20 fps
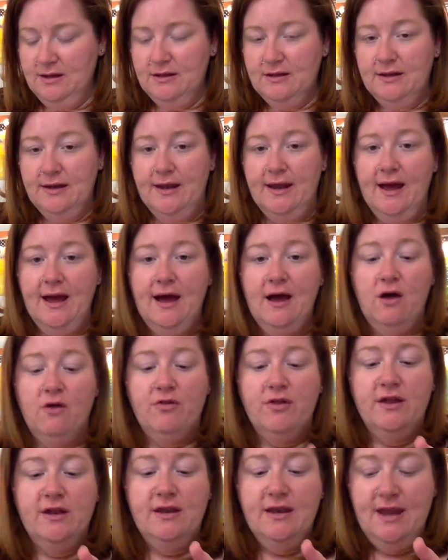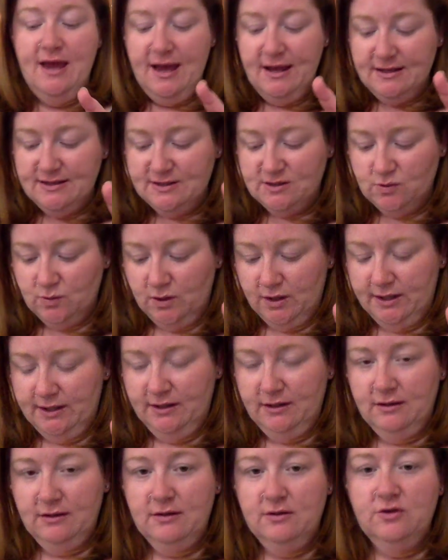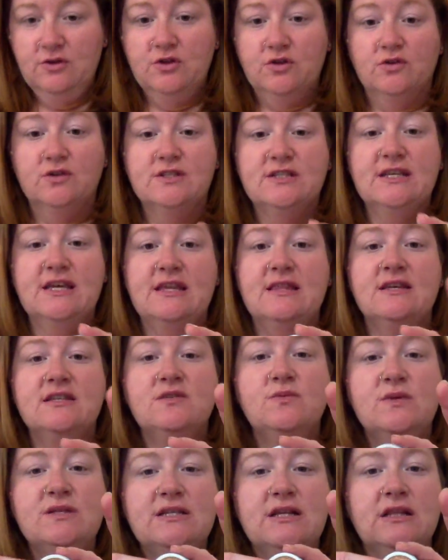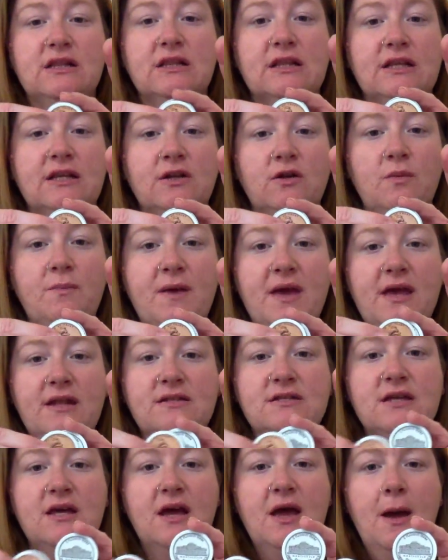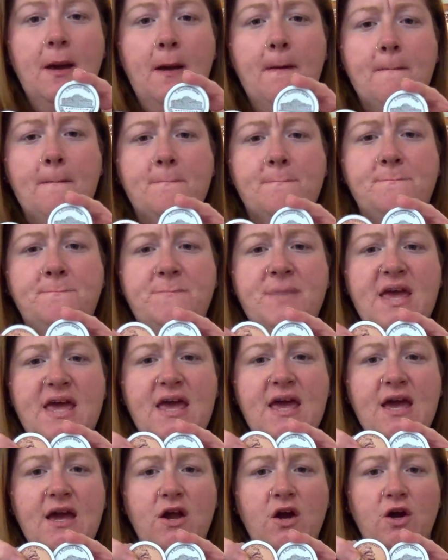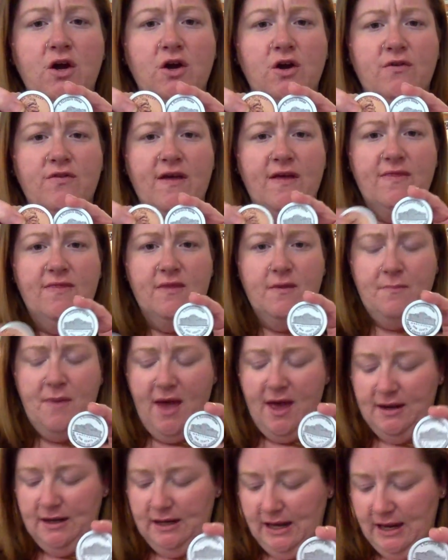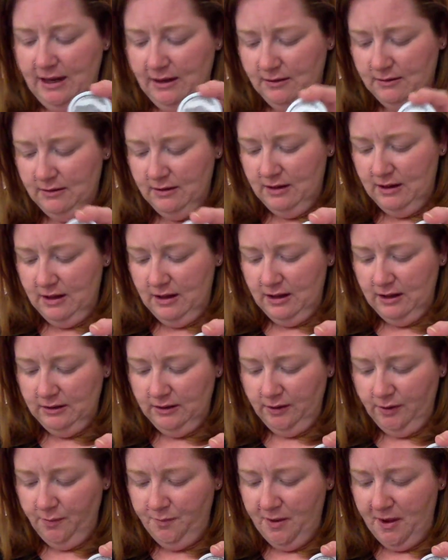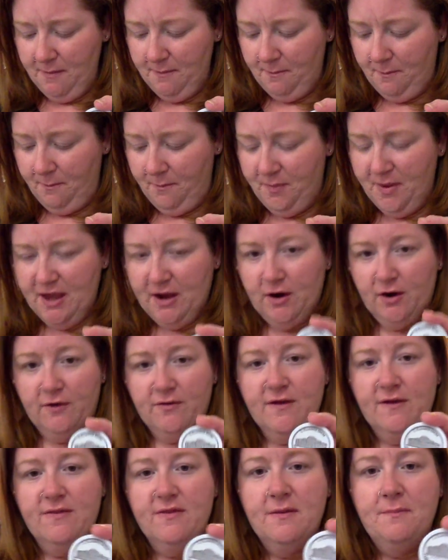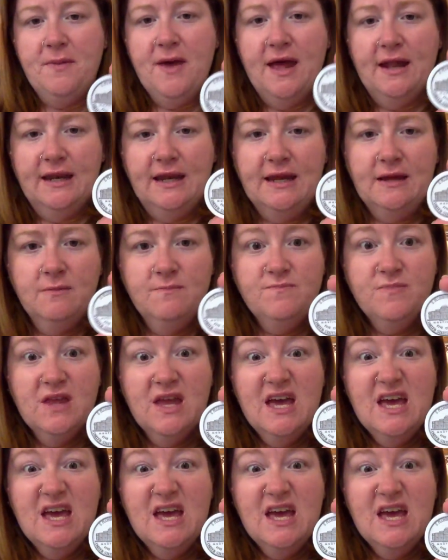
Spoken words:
Now the next one, you'll see this one's a little bit bigger than the penny. A little bit bigger than the penny.